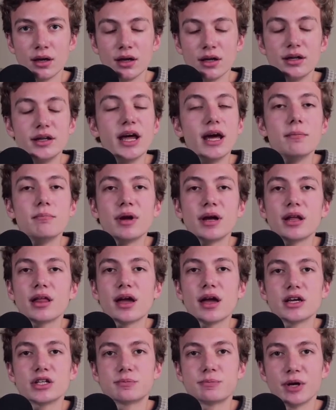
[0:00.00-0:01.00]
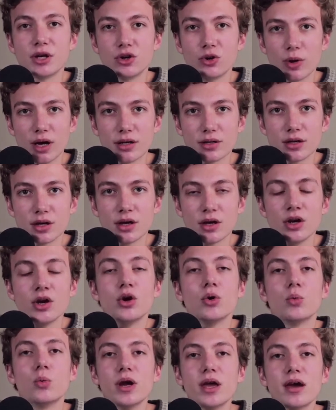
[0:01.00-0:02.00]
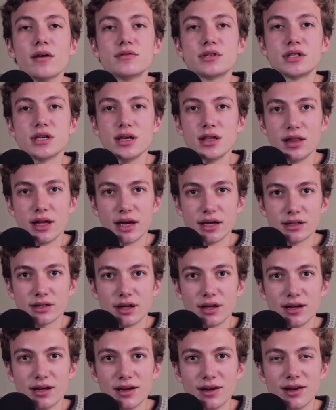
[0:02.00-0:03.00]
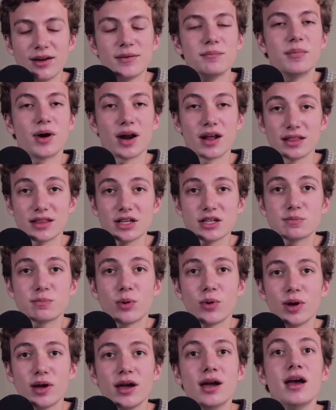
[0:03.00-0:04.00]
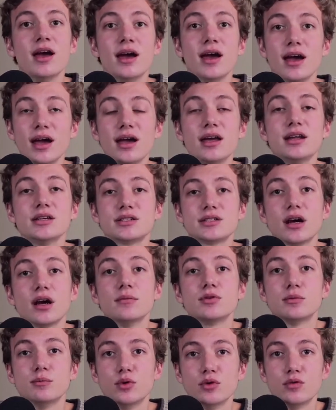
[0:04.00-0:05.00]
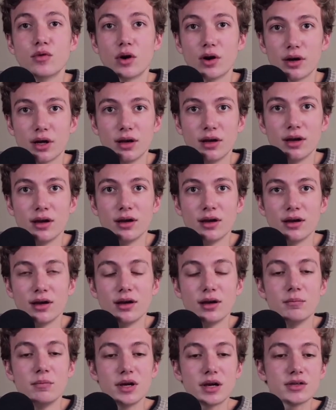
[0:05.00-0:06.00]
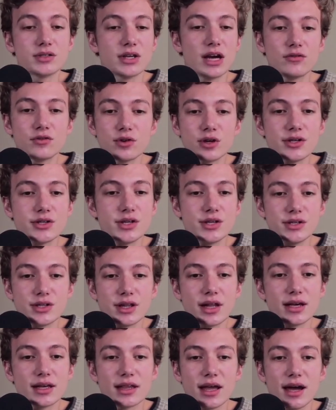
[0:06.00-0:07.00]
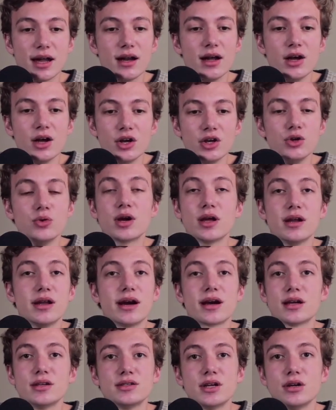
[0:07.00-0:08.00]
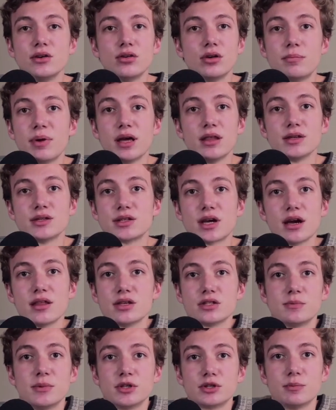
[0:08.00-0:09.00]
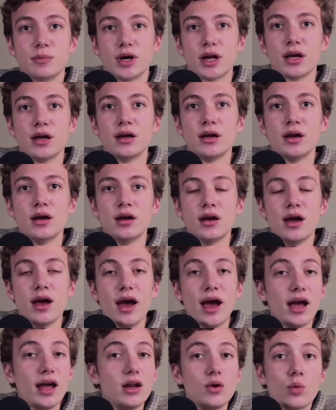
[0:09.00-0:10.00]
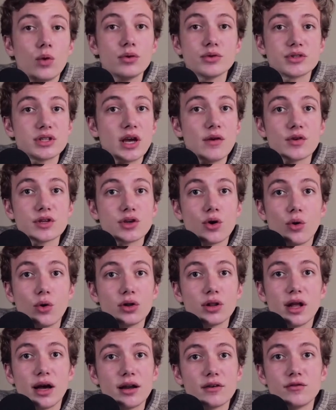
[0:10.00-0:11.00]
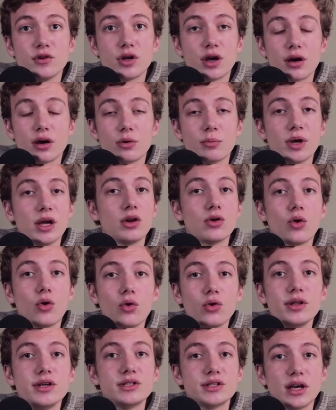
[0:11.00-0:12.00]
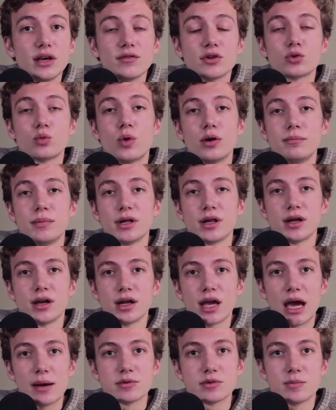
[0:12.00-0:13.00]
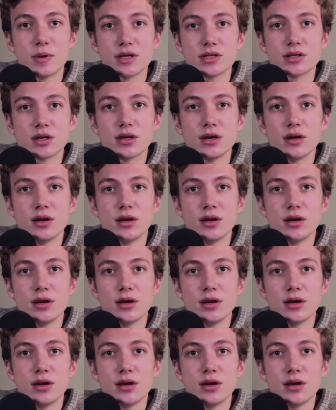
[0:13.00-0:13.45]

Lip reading: Dan Bailey has been great. We have seen that. But at this point, it is time to move on. Because after a season like that, you cannot continue to pay this guy this much money. And it won't save us a whole lot if you cut him. It'll only save us $1 million in cap space.